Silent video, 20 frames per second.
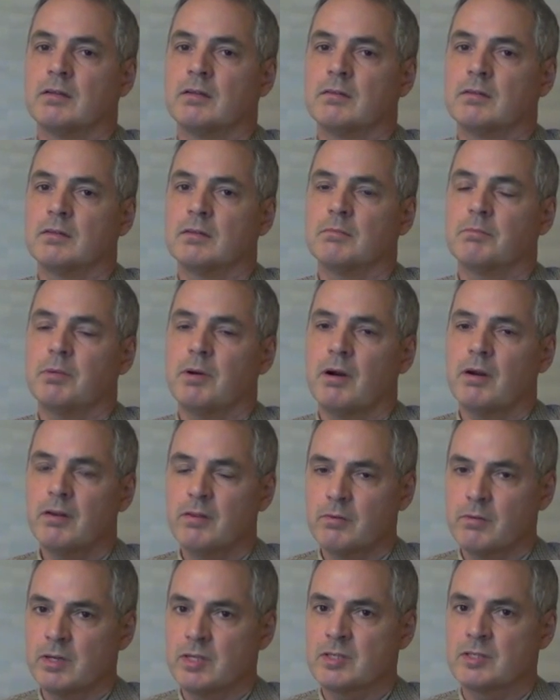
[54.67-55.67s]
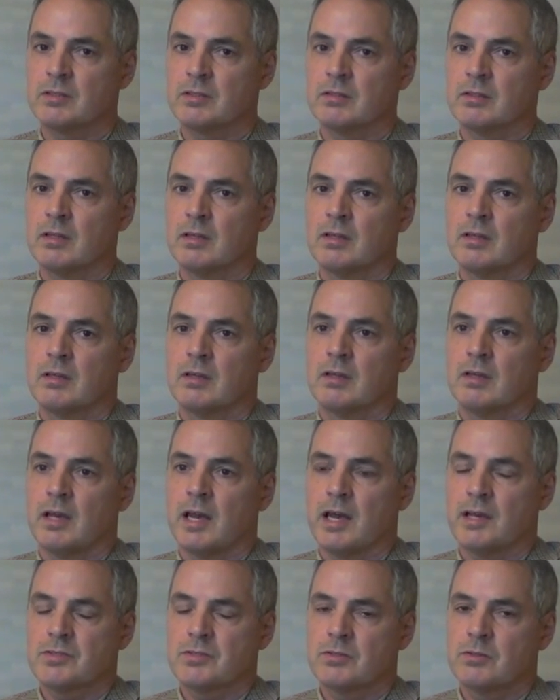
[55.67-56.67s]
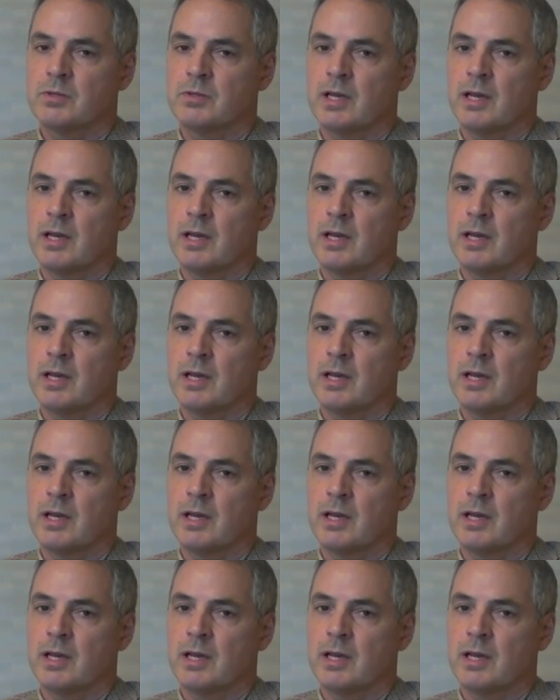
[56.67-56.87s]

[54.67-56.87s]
And part of the reason has to do